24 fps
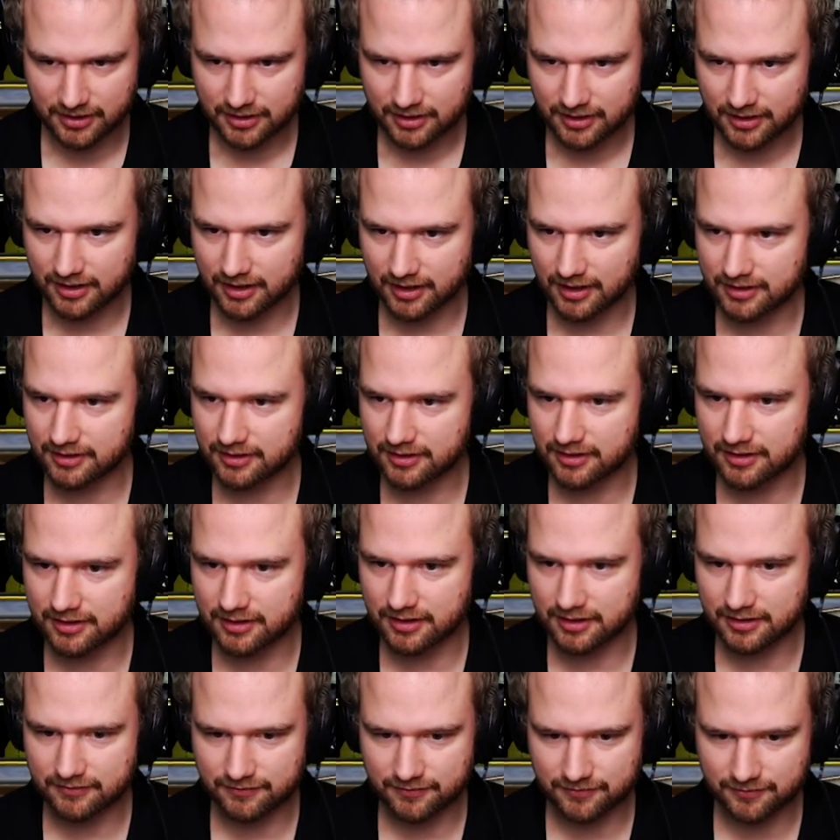can
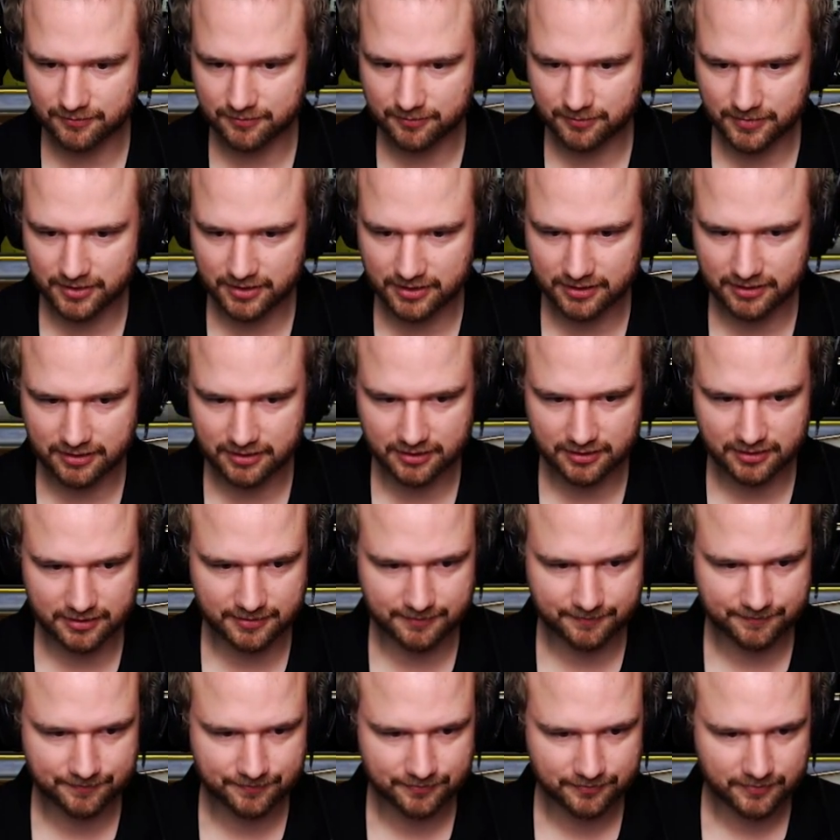give me
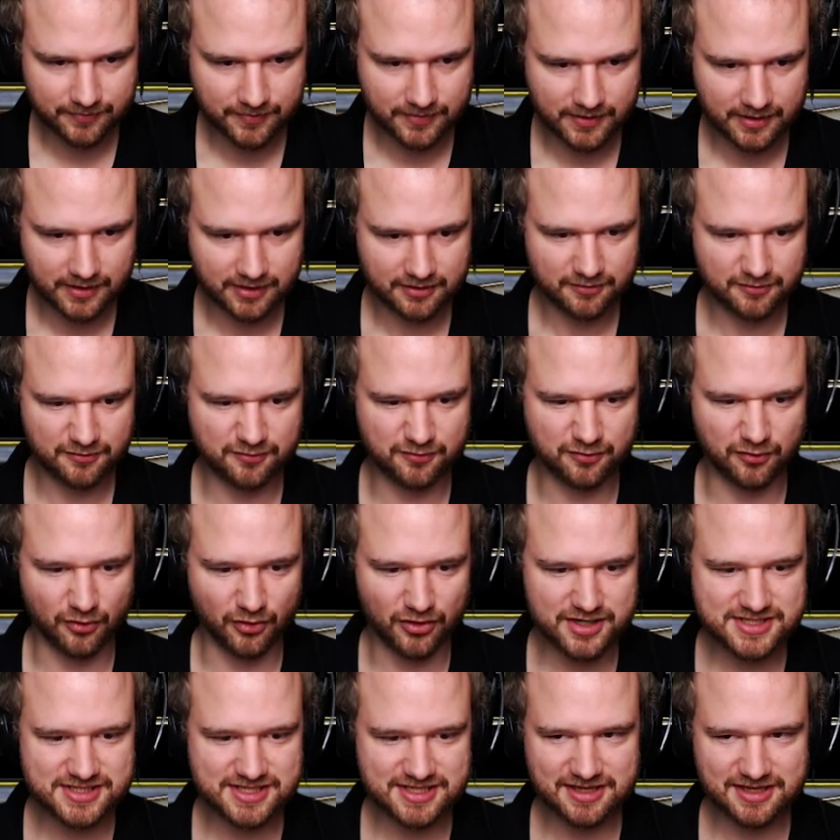
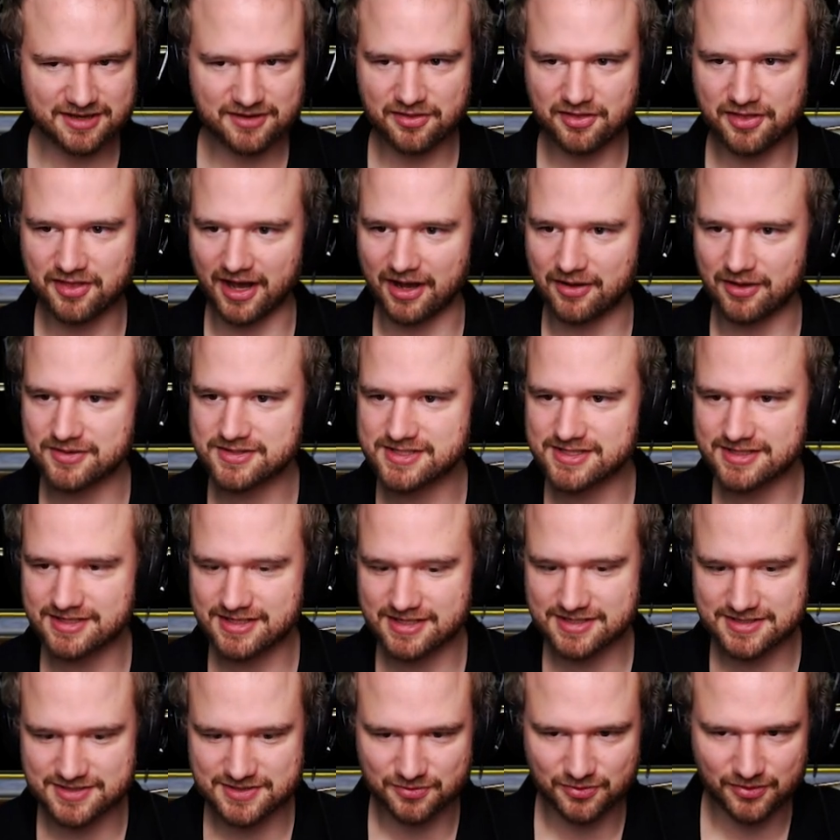14,000
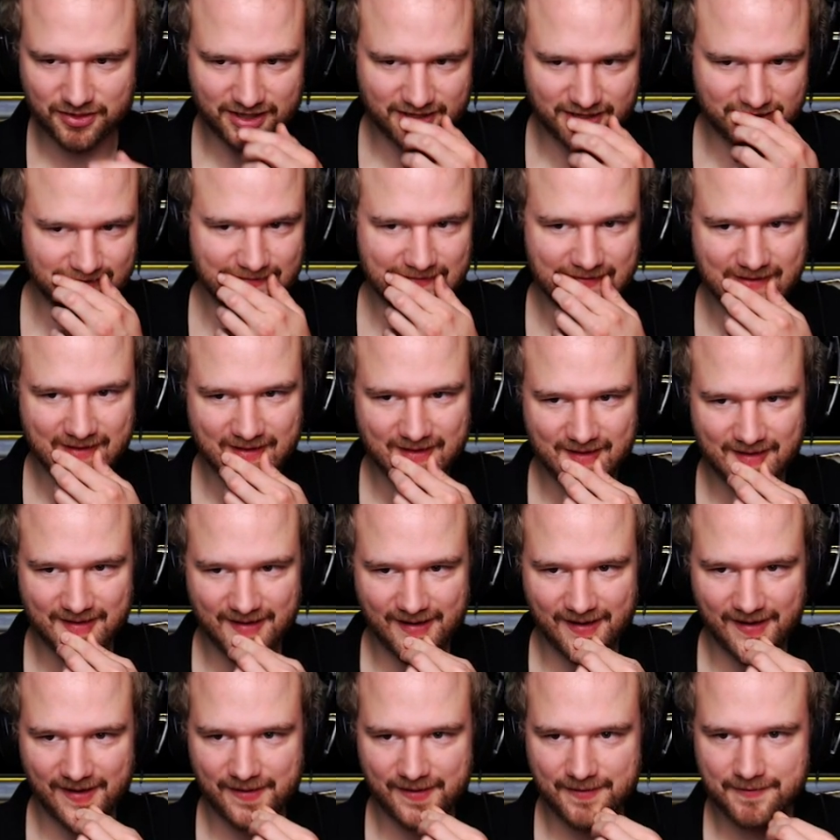as well.
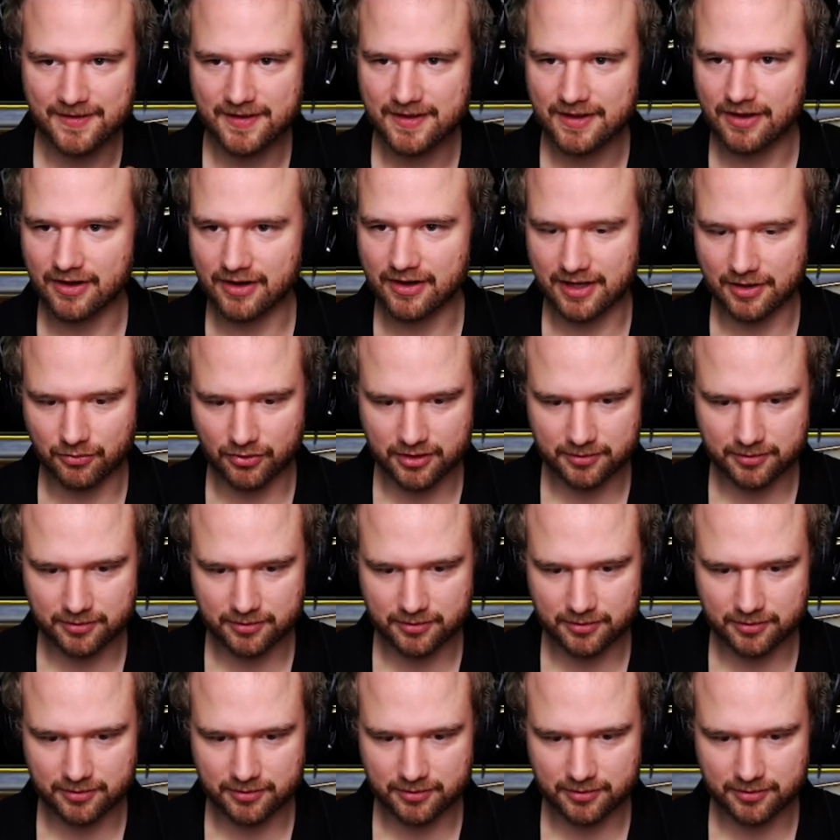Okay, what